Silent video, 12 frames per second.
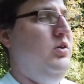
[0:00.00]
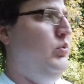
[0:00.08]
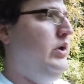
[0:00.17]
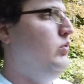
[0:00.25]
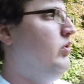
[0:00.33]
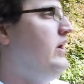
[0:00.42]

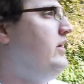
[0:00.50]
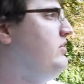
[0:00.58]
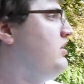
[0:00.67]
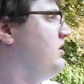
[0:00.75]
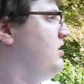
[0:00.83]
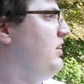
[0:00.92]
we
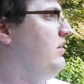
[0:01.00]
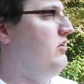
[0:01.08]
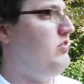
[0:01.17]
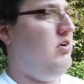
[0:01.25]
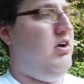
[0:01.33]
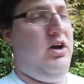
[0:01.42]
rented
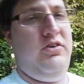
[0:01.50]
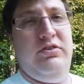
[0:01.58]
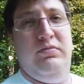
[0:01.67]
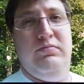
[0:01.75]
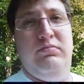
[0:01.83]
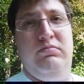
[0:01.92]
this
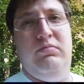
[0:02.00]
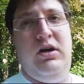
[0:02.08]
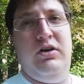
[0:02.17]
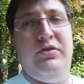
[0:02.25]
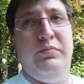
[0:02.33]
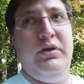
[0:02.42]
awesome,
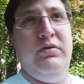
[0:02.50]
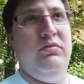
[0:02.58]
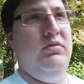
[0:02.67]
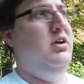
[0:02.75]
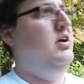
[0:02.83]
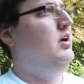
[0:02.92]
awesome
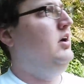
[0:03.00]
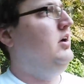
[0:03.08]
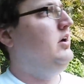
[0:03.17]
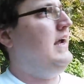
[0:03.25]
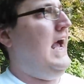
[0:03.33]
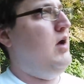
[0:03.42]

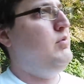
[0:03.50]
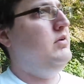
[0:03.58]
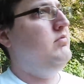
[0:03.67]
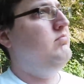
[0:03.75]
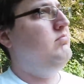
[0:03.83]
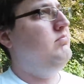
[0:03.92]

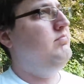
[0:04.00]
cabin